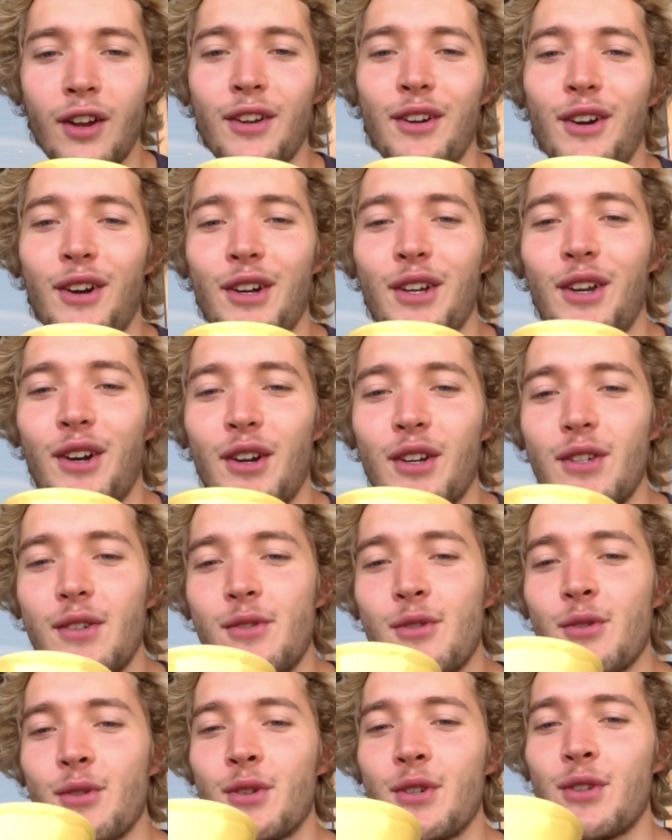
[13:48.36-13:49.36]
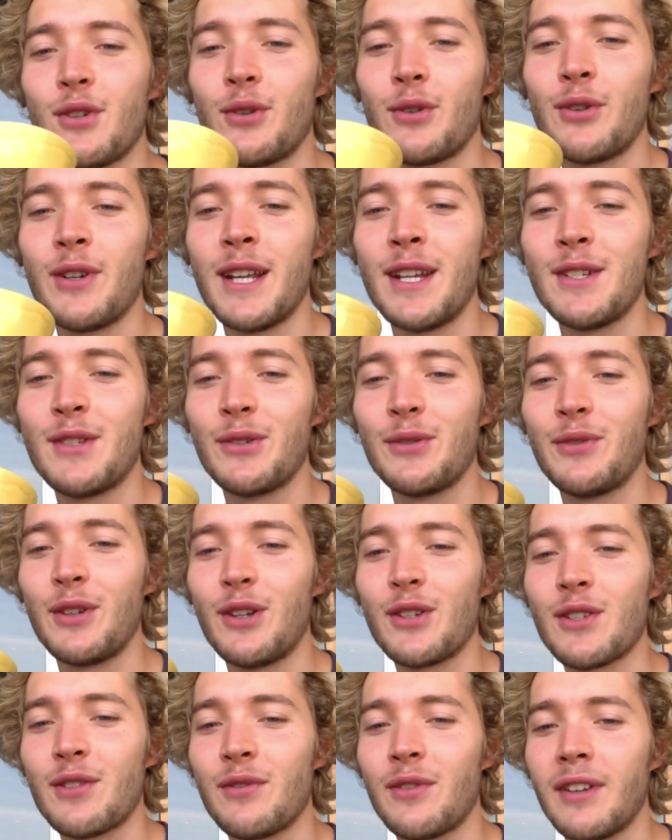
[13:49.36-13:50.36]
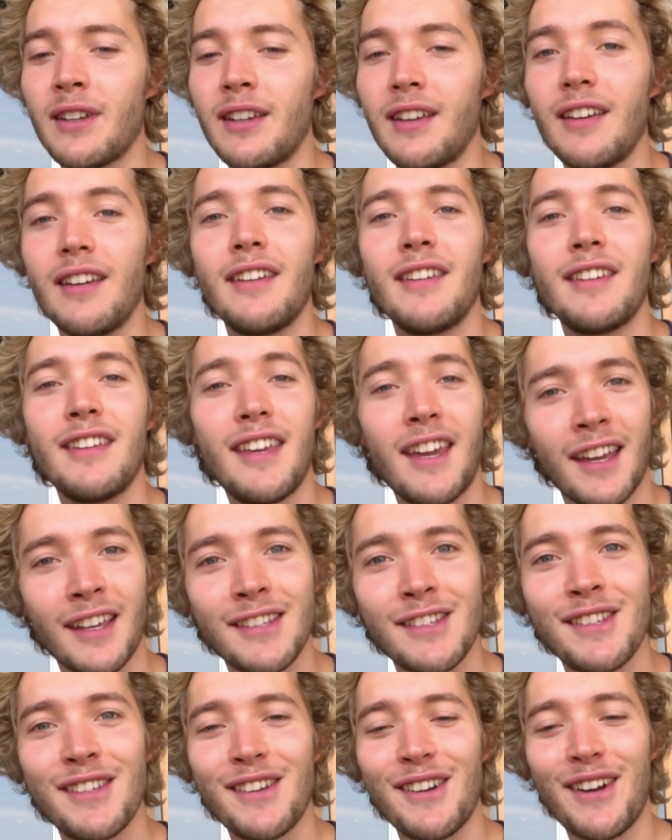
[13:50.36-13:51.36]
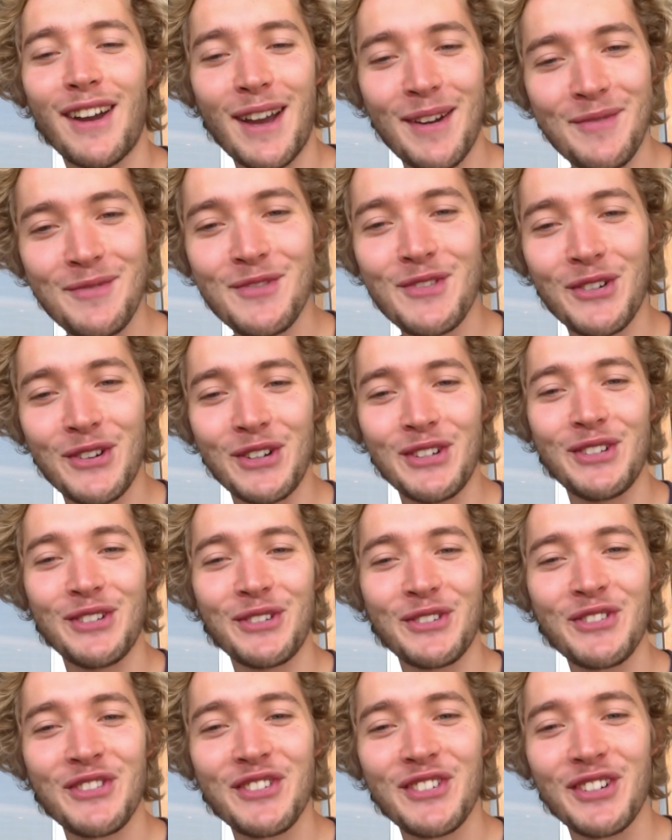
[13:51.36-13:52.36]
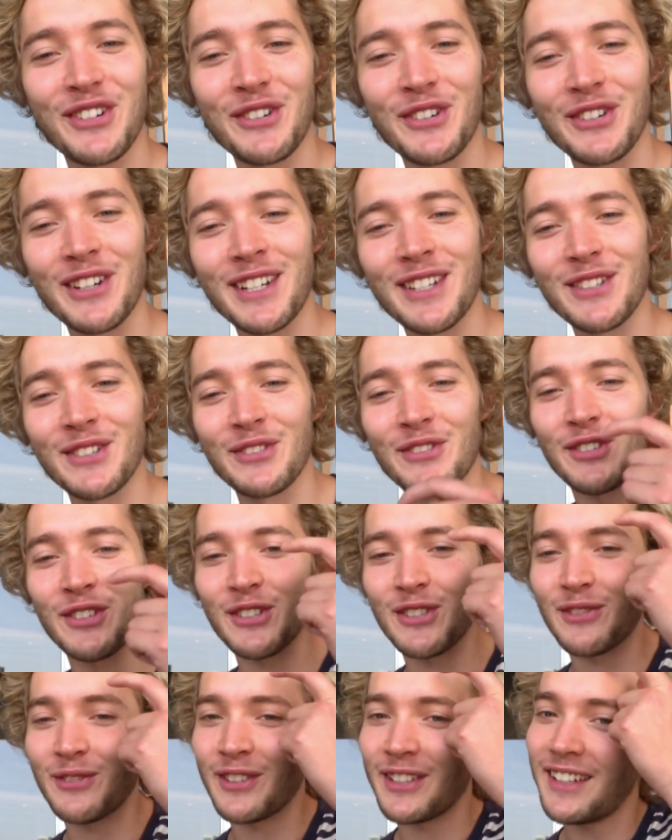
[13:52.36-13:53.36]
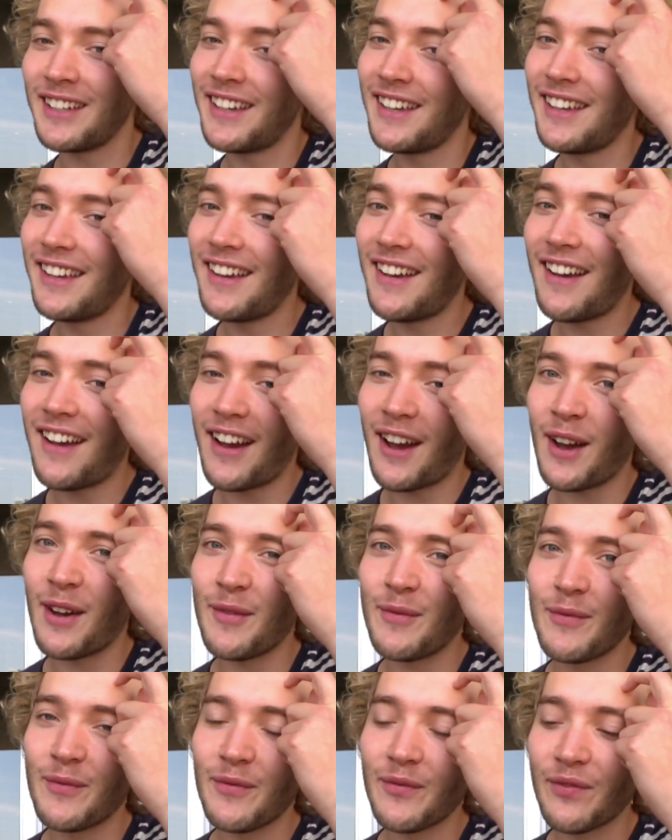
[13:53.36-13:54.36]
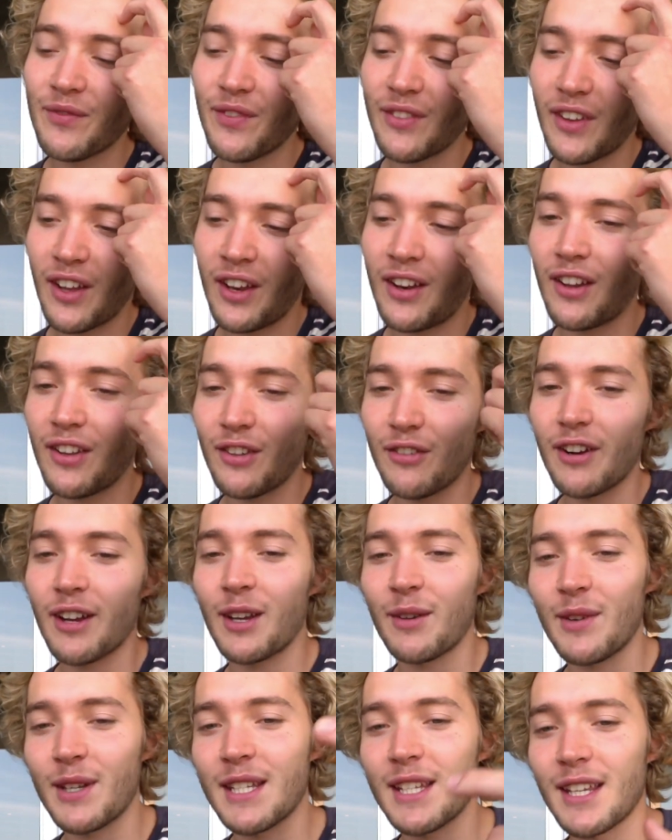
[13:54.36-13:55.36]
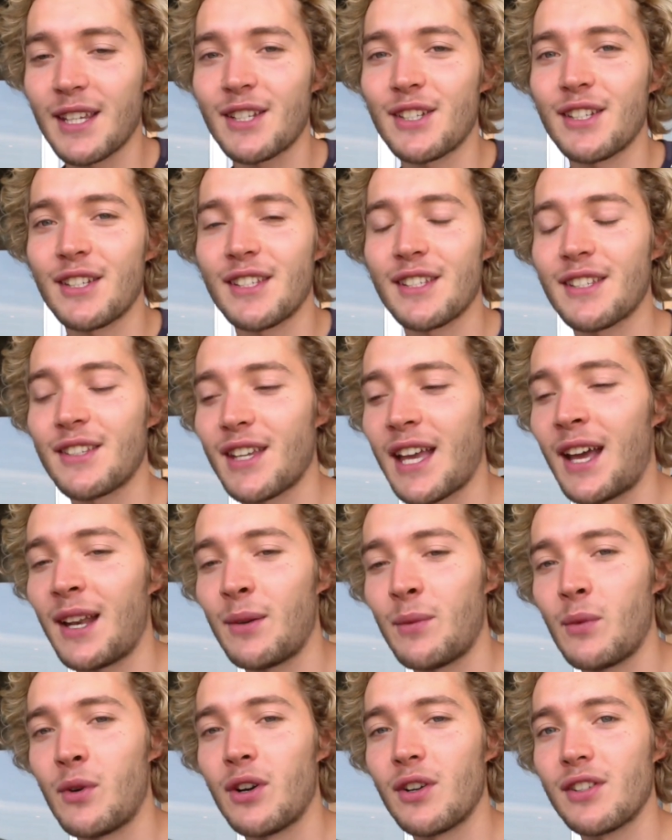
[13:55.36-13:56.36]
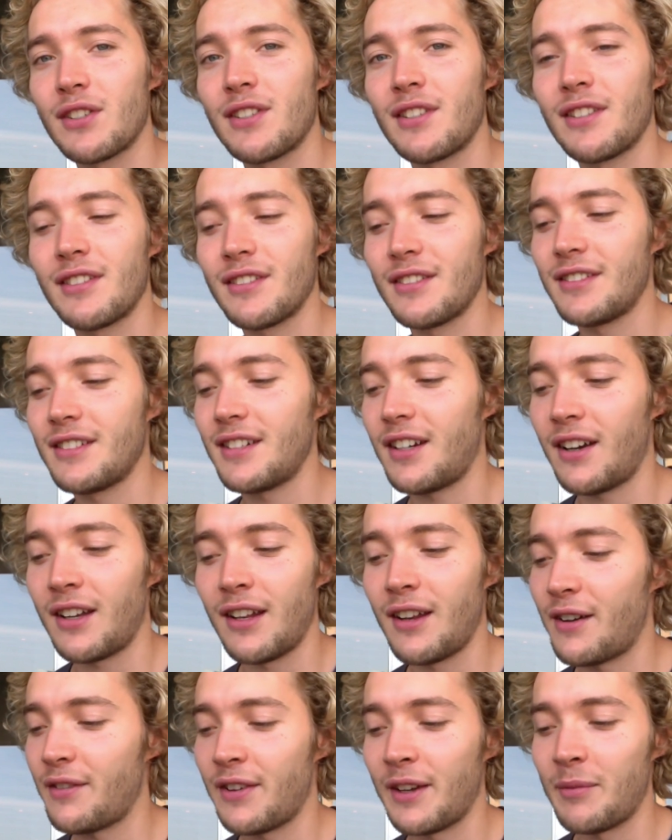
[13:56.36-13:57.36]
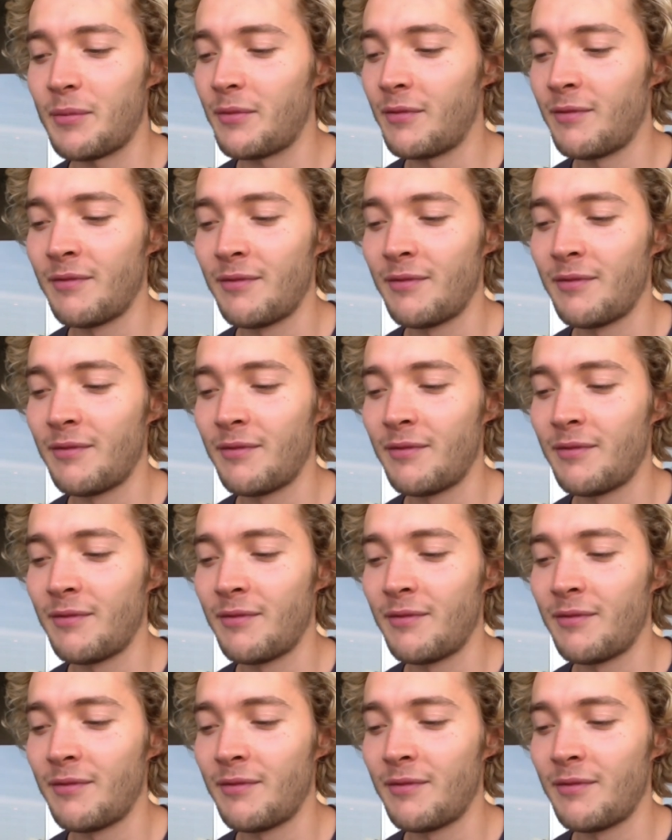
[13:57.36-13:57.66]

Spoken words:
Are you drawn to Oriental philosophy? Yes, I am drawn to Oriental philosophy. Another recommendation is Alan Watts. I love him.